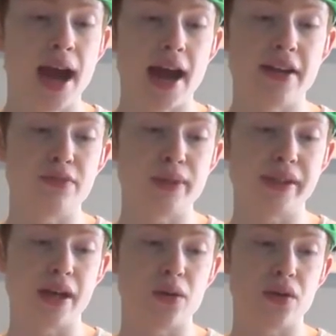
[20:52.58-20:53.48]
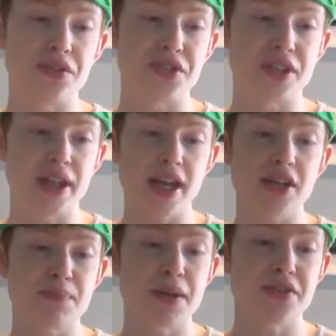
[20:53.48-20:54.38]
And if we go on to the
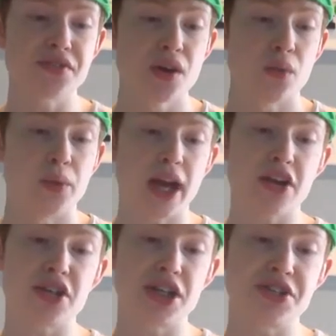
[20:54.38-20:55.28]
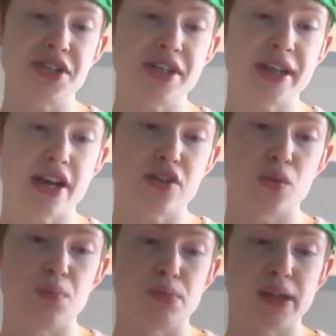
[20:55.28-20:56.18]
next bit, we actually see the
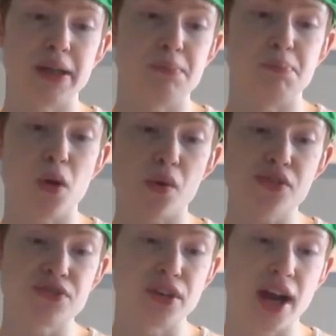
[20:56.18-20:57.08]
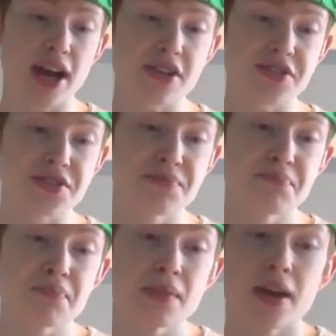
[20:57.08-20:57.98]
actual brilliant box that has
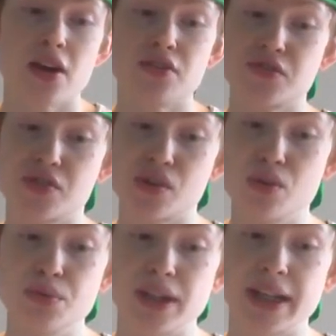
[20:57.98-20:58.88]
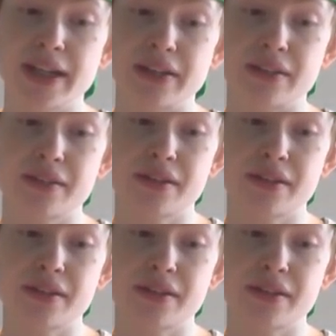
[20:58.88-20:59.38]
Toon Link,